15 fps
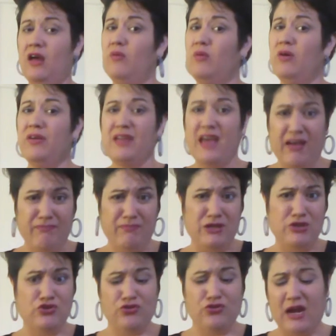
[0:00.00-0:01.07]
well, you haven't been
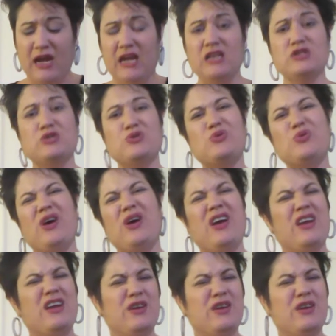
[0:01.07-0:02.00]
trained or you